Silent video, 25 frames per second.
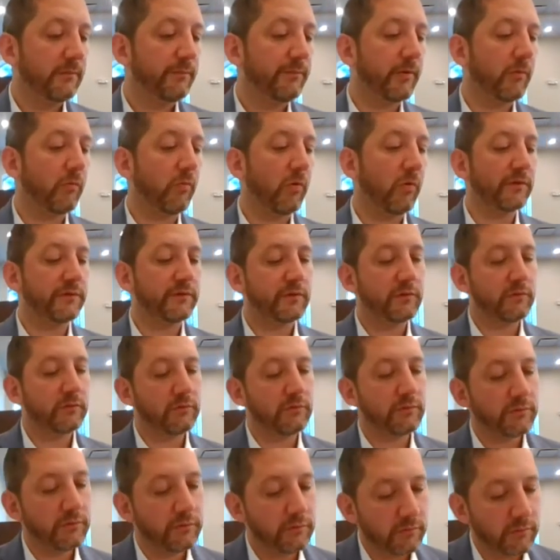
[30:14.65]
but once
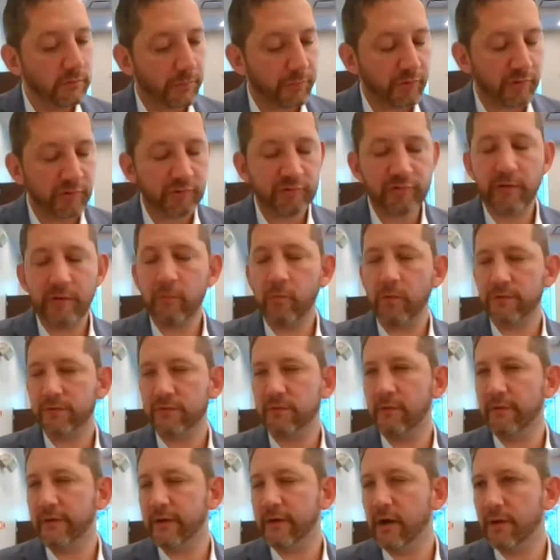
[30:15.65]
you appreciate what's
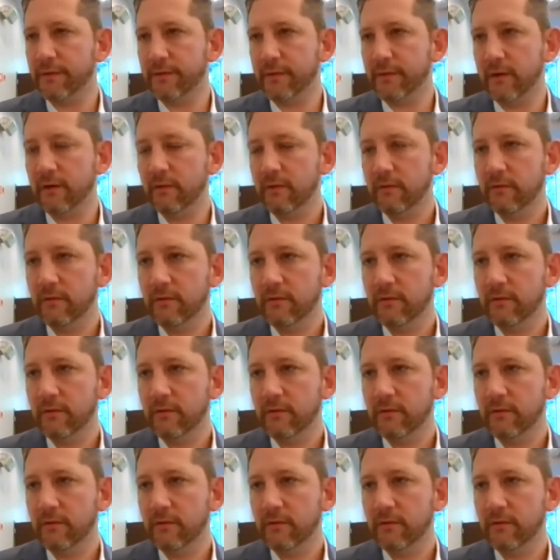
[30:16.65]
going on there,